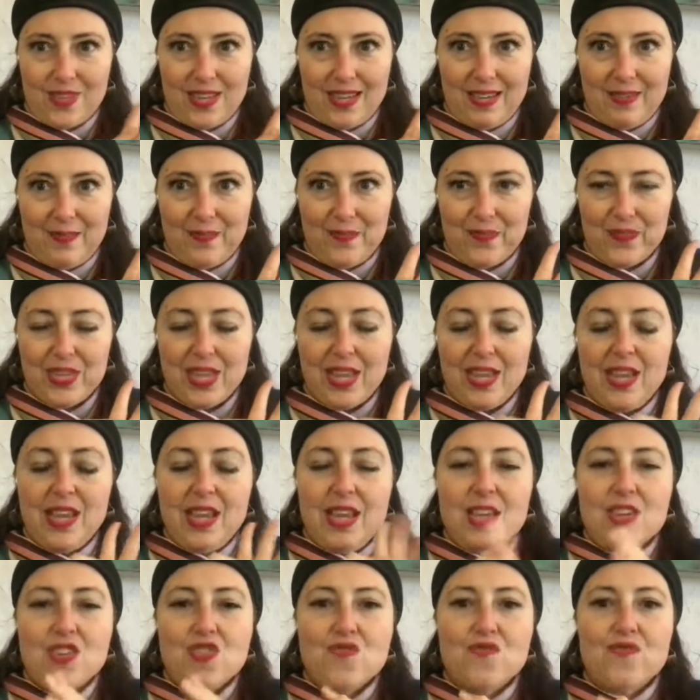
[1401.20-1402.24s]
Okay.
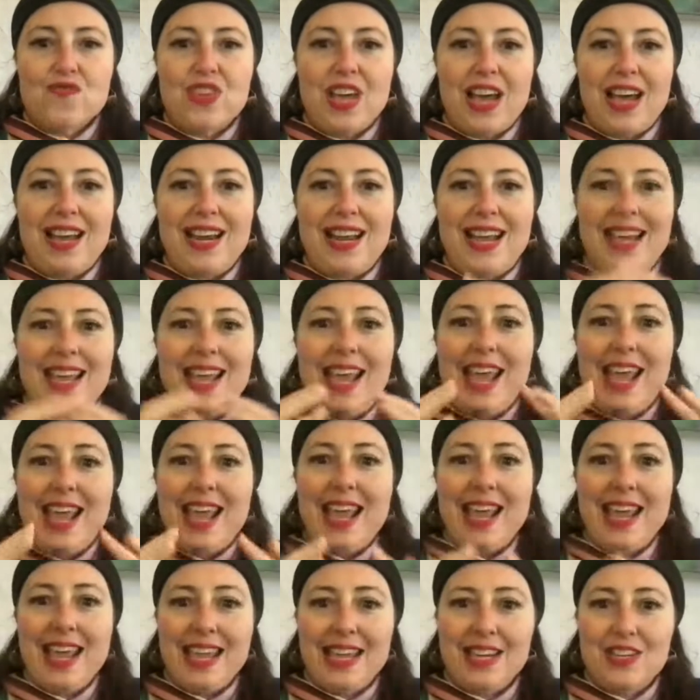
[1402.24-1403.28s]
You've got a
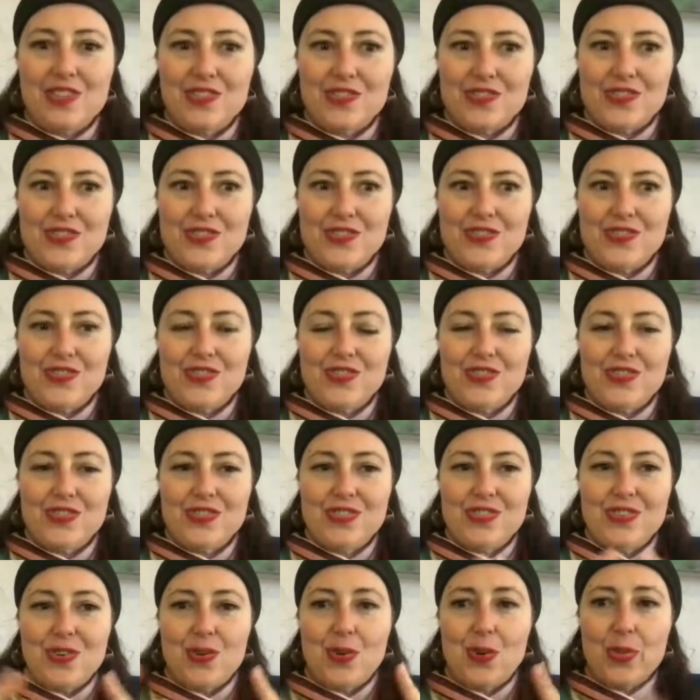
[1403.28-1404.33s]
handle
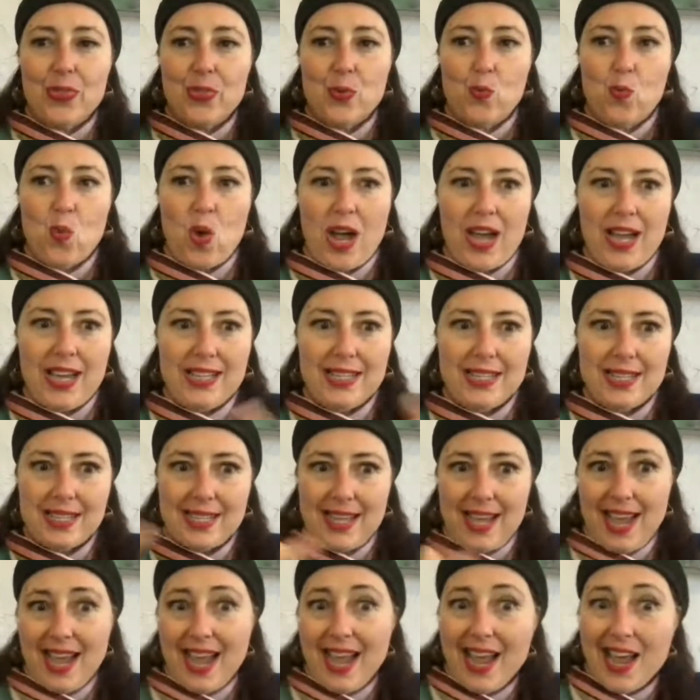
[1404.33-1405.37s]
on the whys and
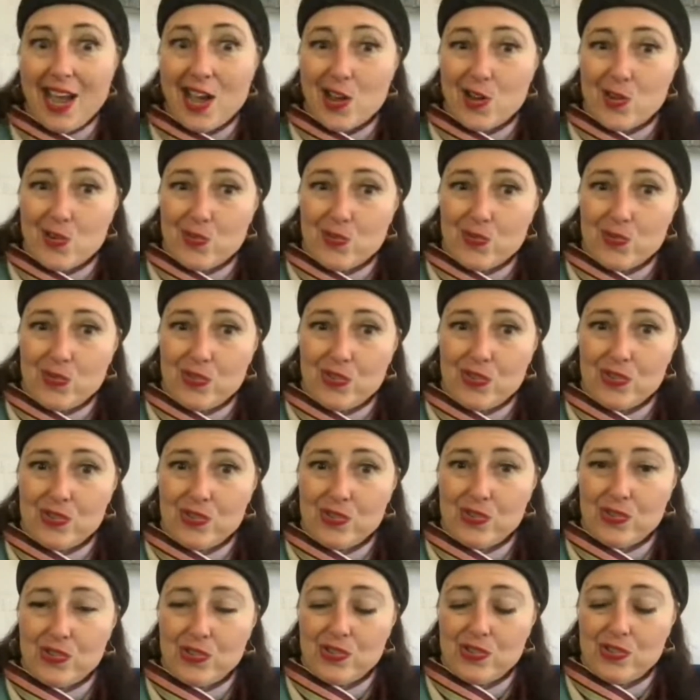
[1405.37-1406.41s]
the
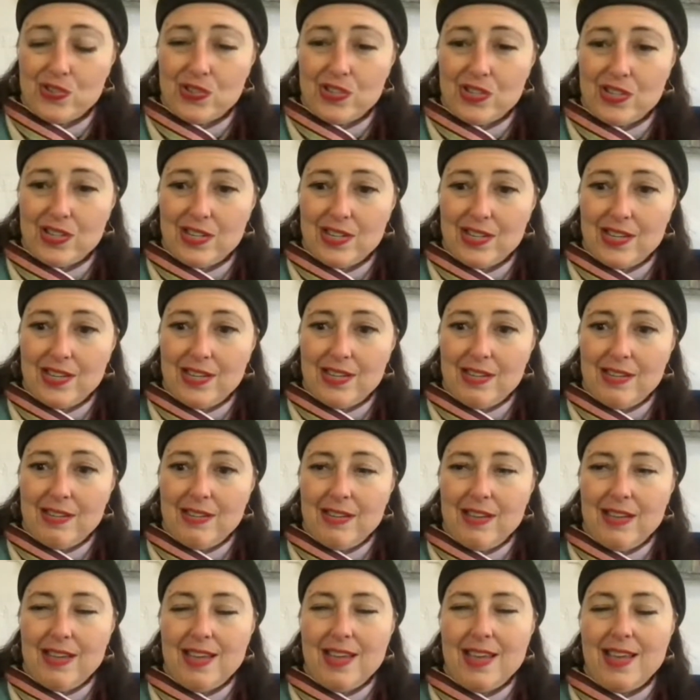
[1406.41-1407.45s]
hows,
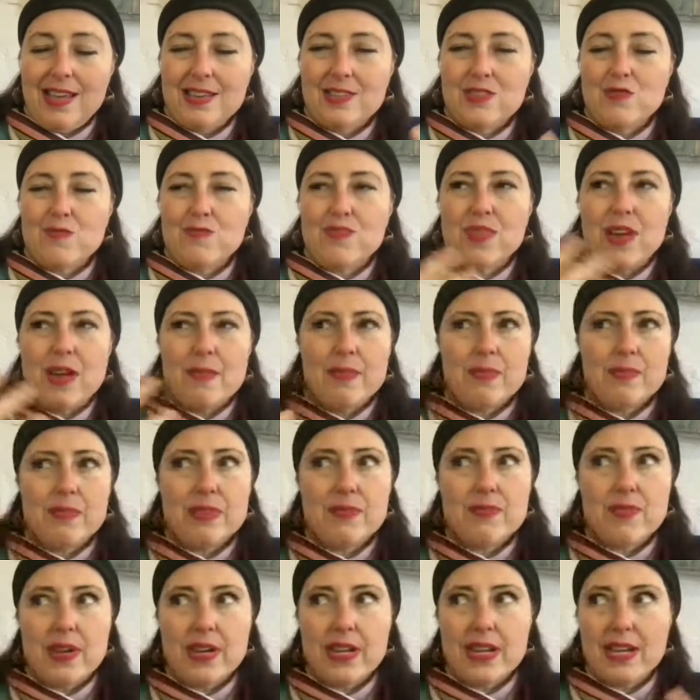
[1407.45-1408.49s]
and you're
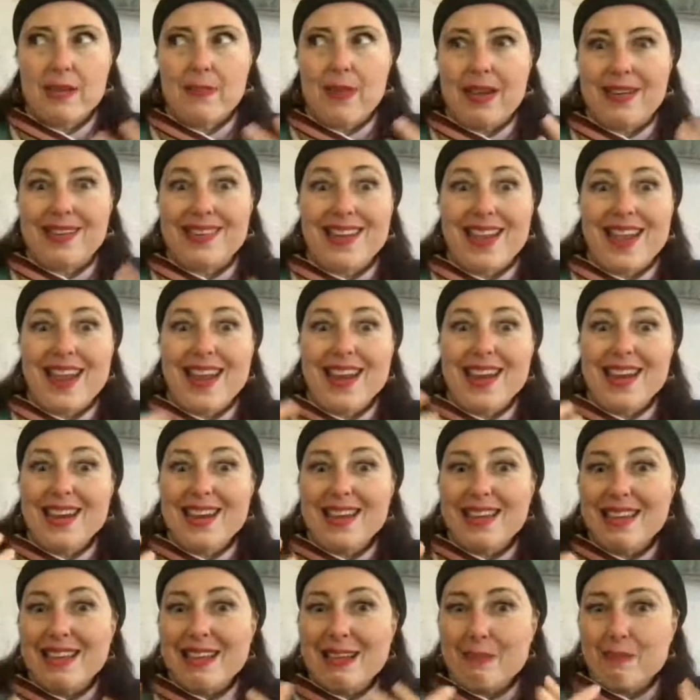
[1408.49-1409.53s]
probably running at about an
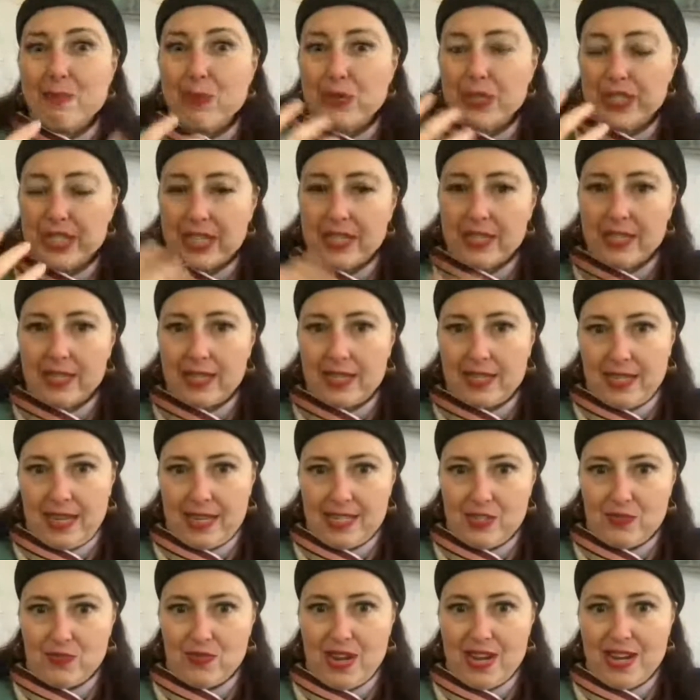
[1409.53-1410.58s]
80%
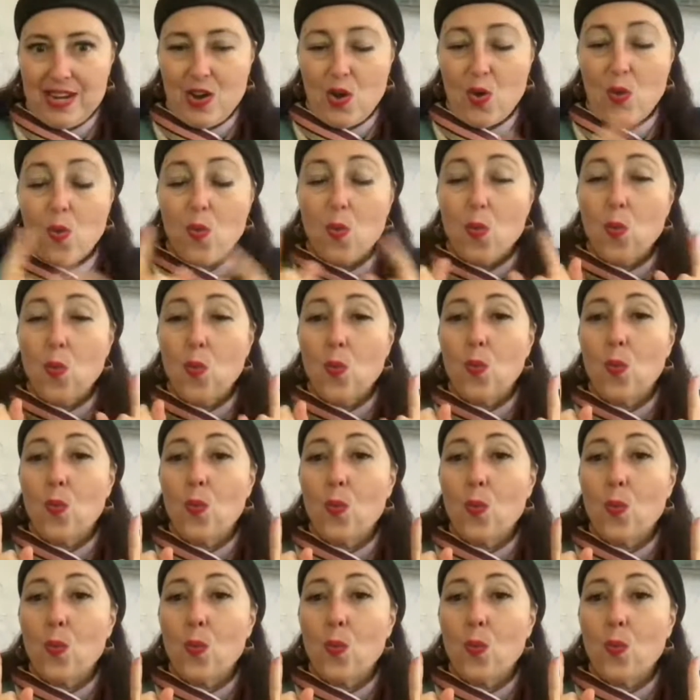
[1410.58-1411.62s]
success rate
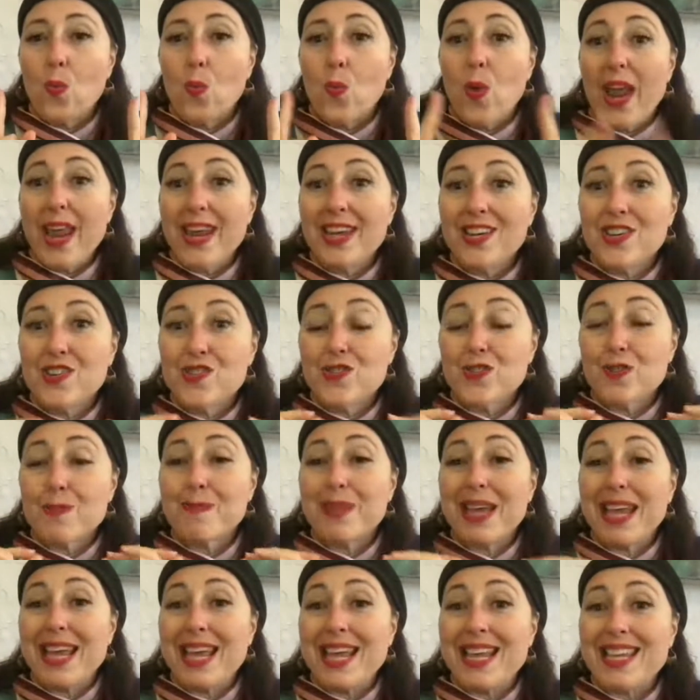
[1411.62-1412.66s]
when you're
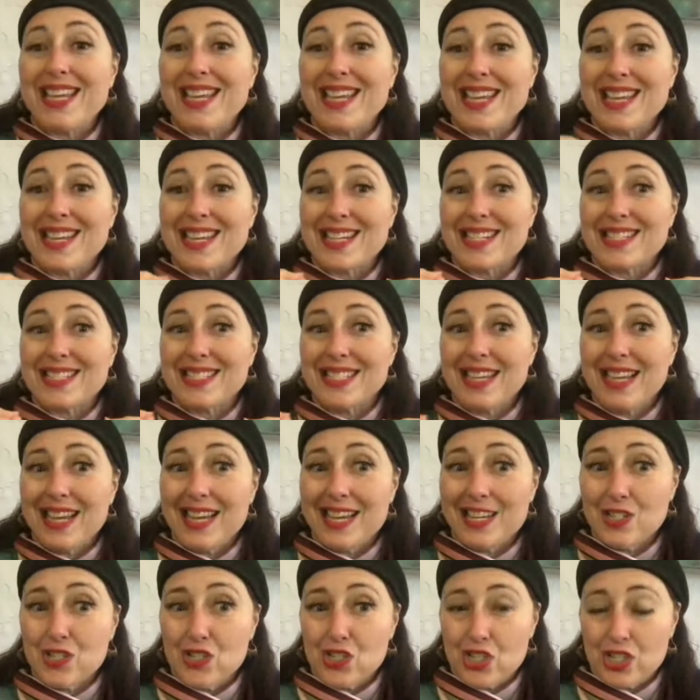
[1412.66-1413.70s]
paying
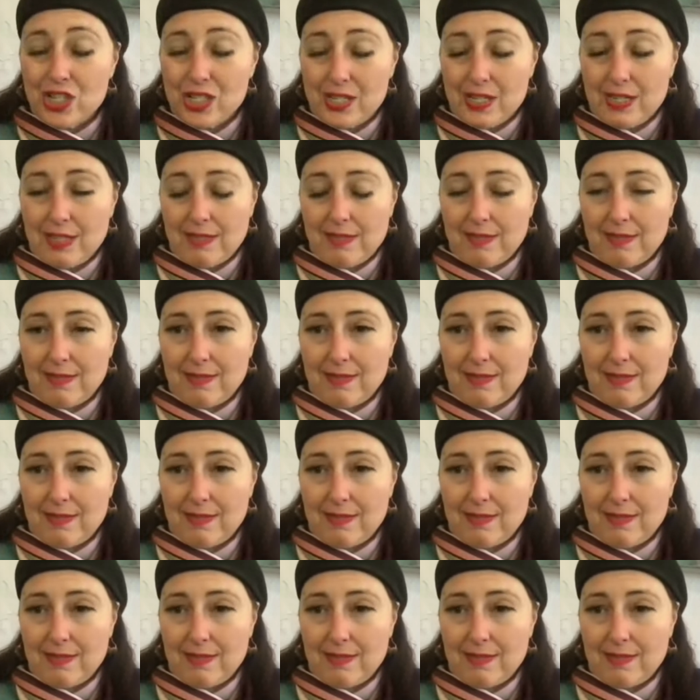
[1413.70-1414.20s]
attention.